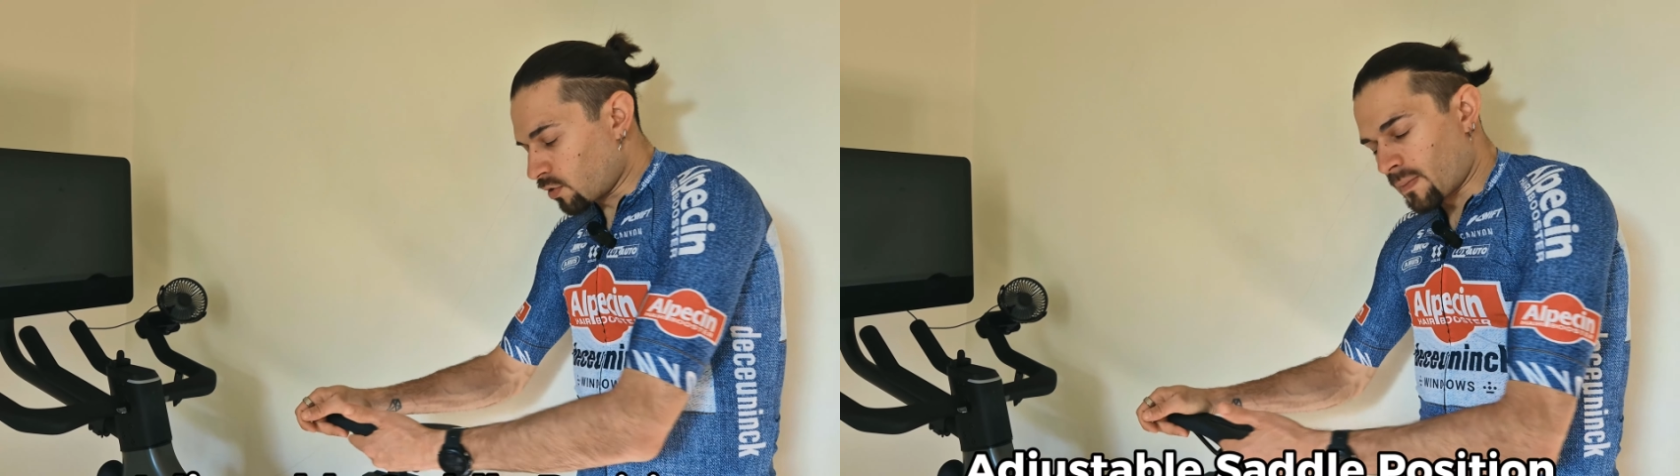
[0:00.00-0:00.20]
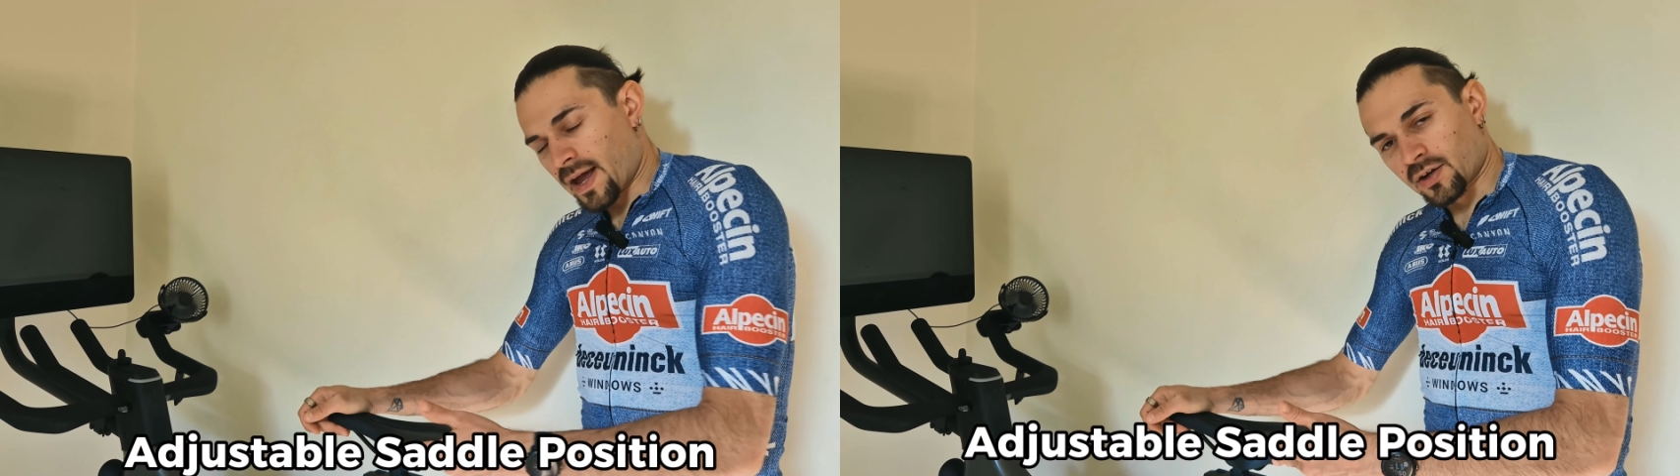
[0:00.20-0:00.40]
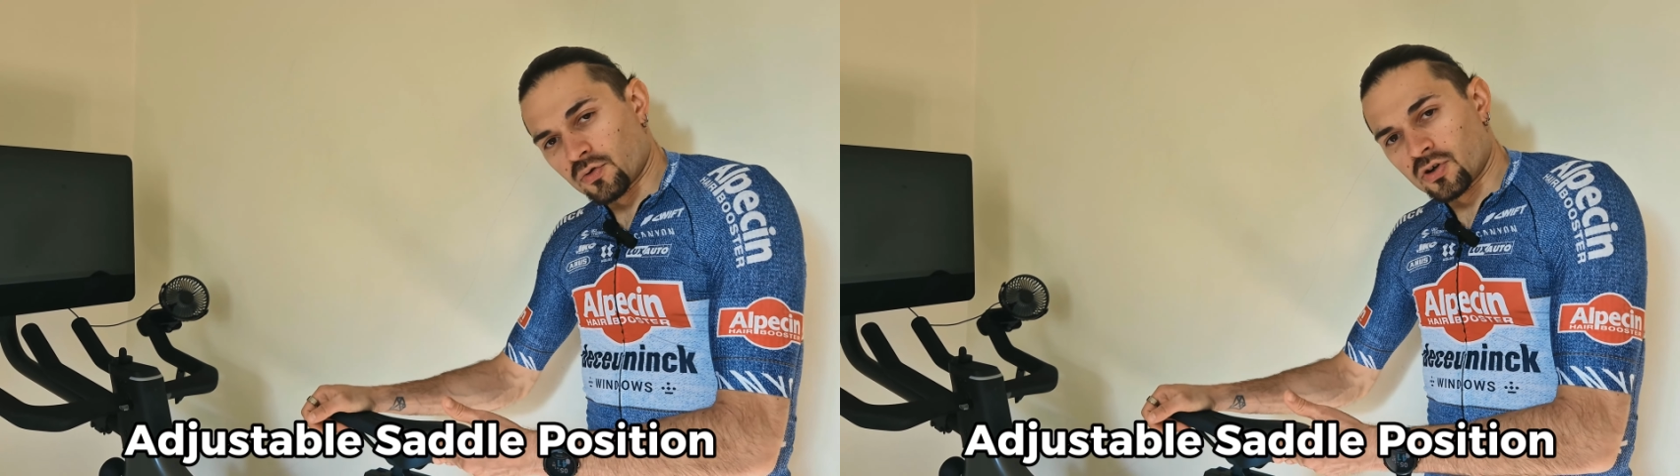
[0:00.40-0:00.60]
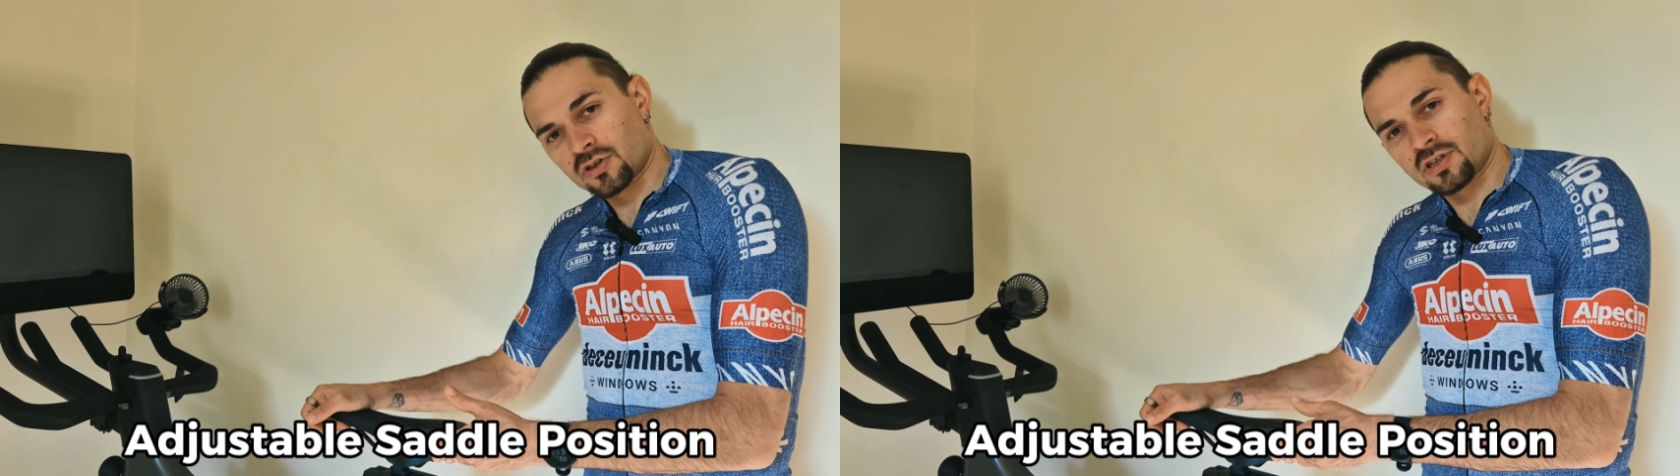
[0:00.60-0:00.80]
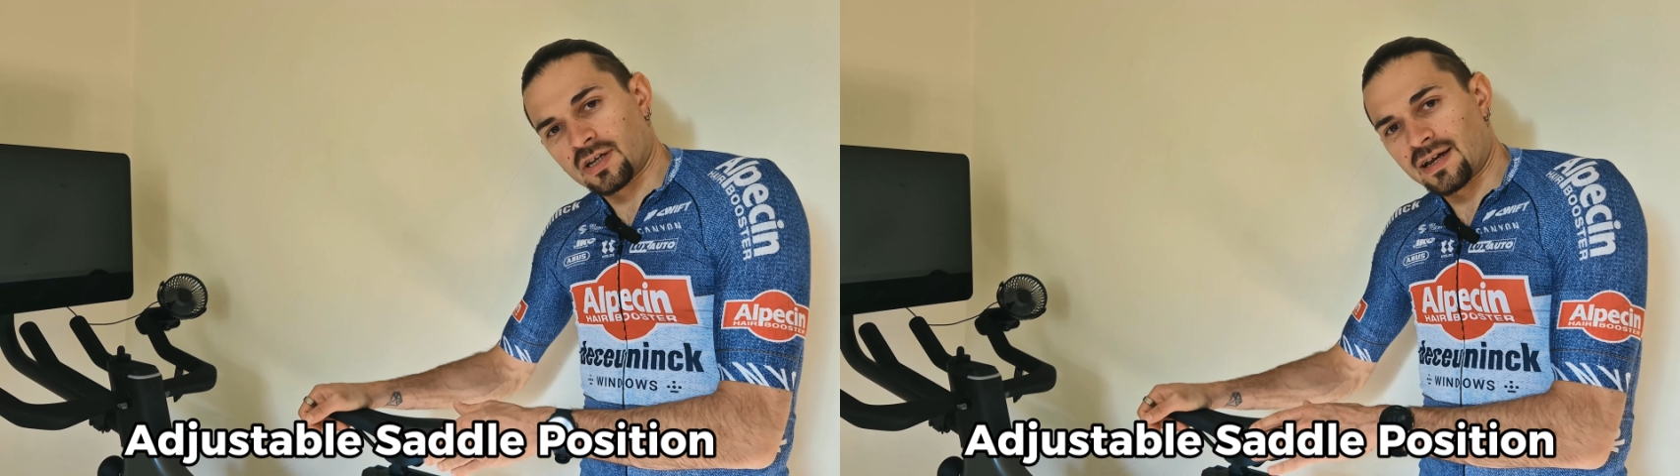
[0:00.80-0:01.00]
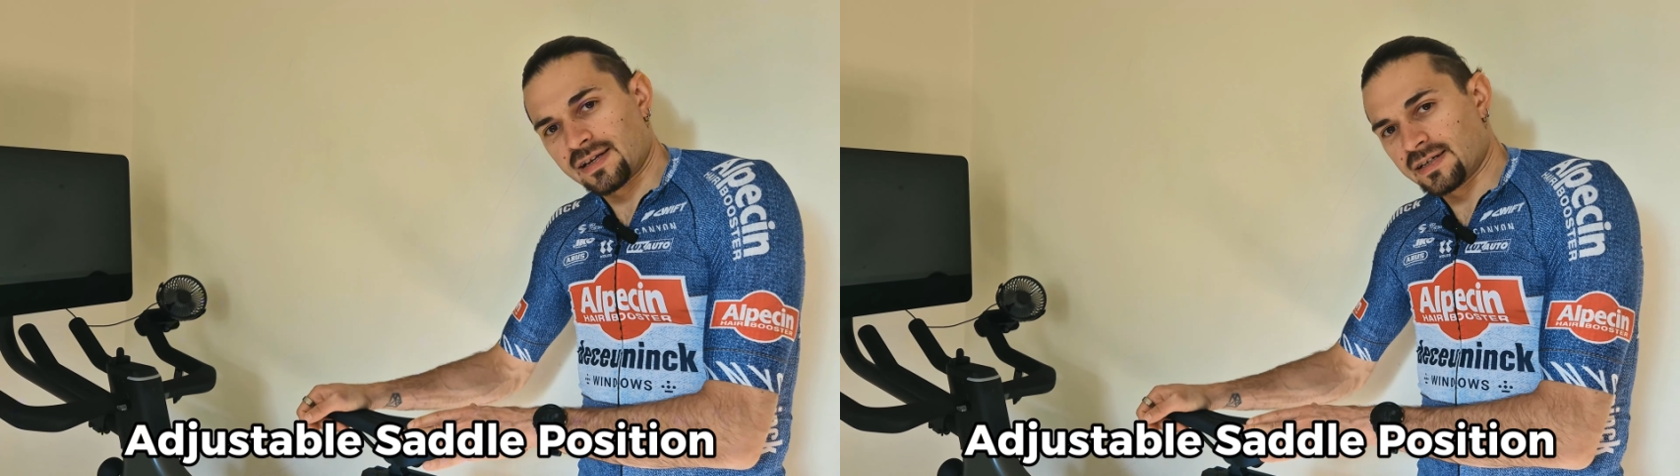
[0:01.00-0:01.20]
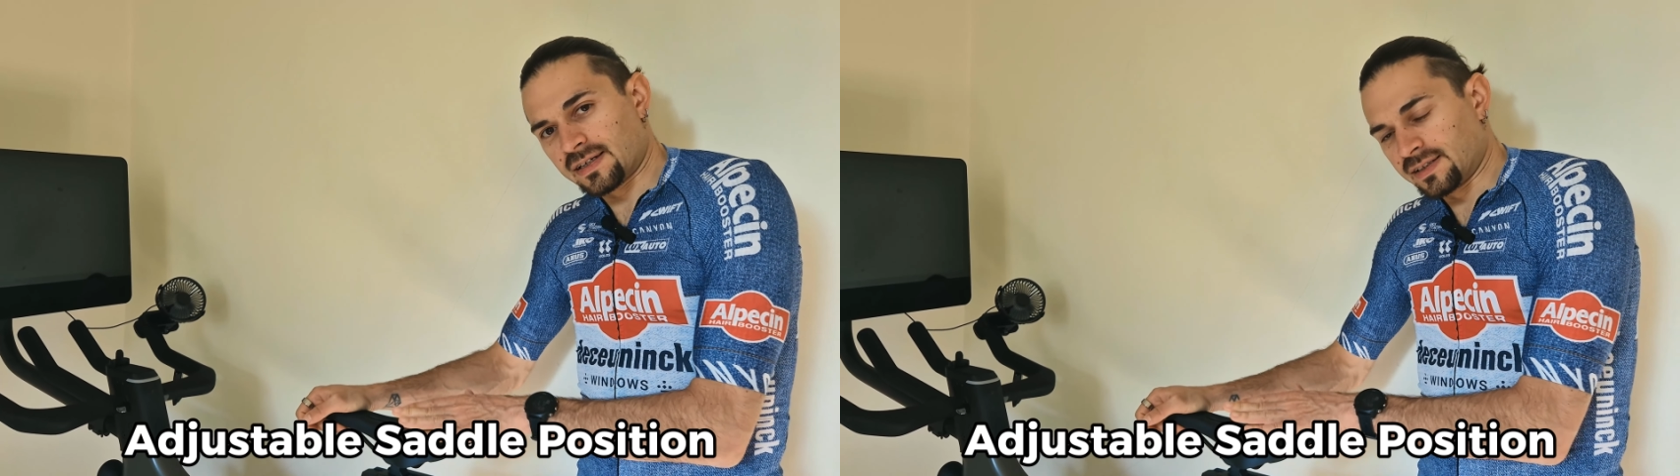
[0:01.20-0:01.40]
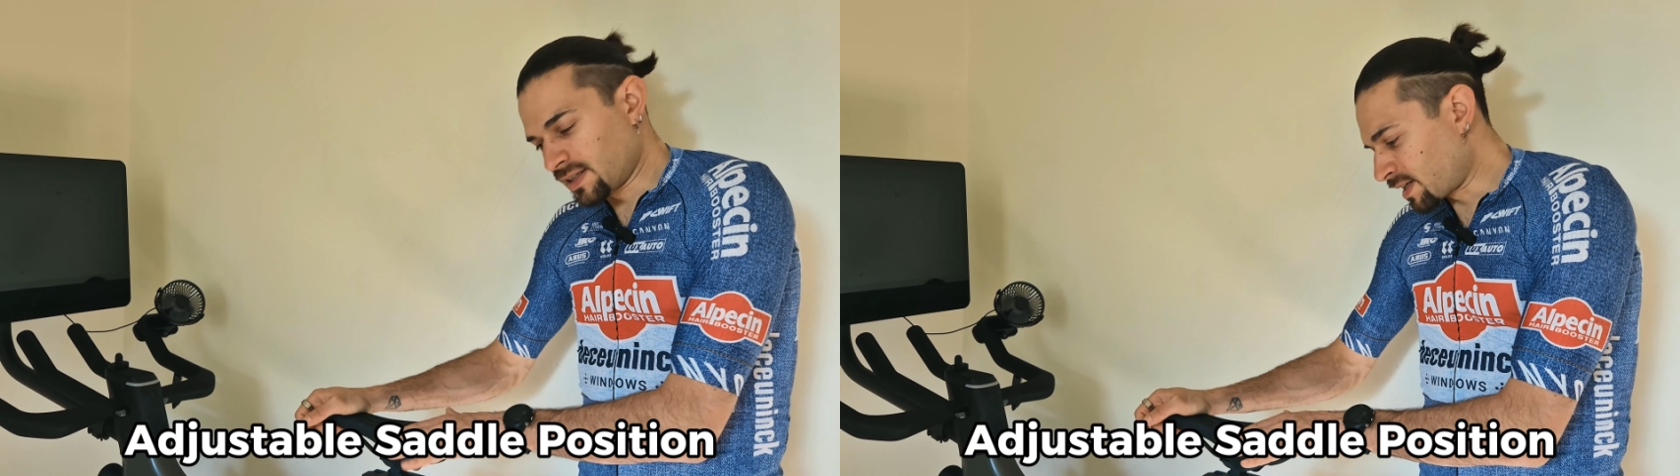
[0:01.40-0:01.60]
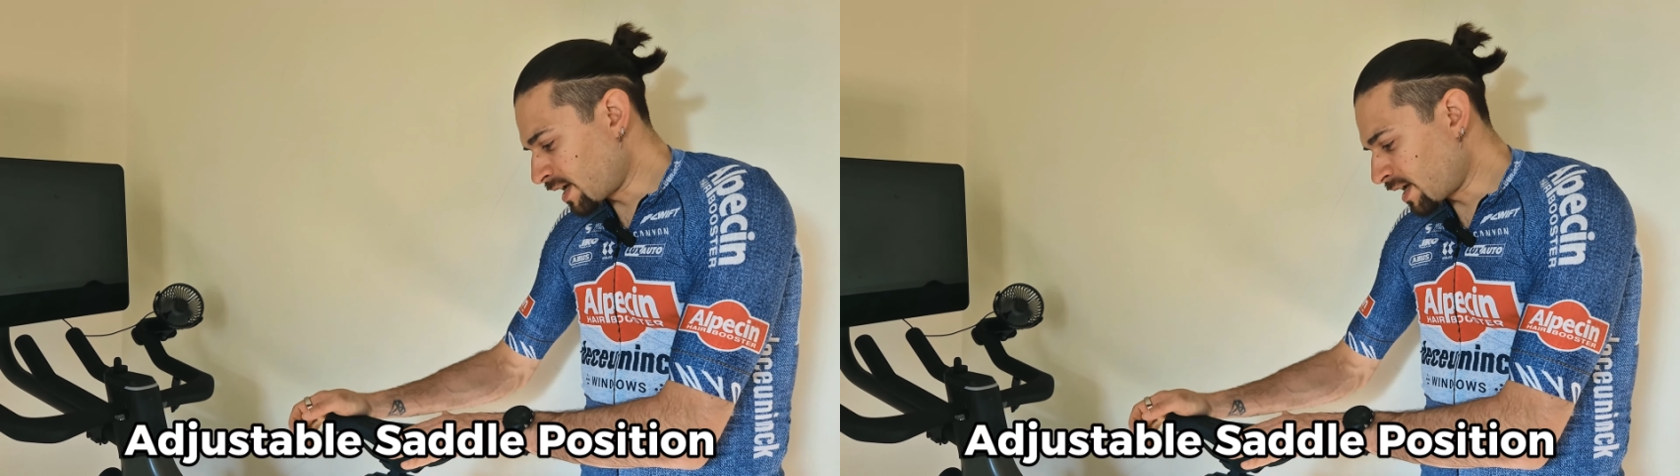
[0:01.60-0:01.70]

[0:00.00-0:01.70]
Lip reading: or backward, and in this